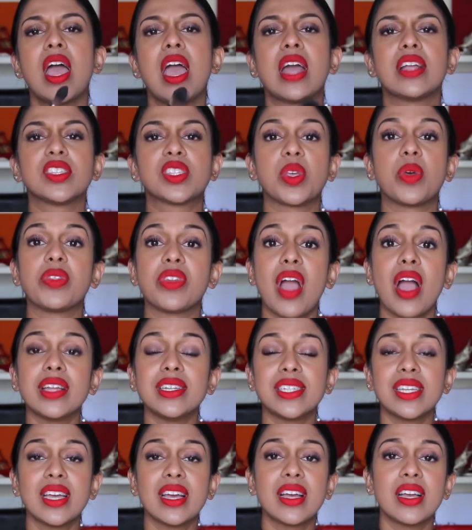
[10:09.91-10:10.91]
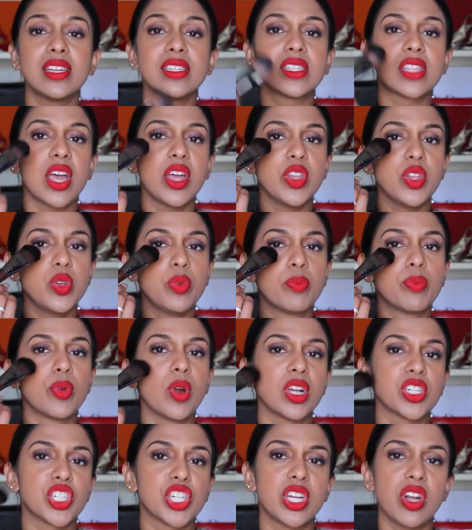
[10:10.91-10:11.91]
And so the idea is that you
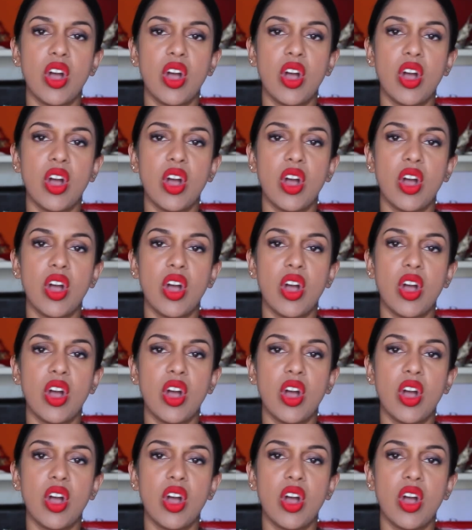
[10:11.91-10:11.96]
brush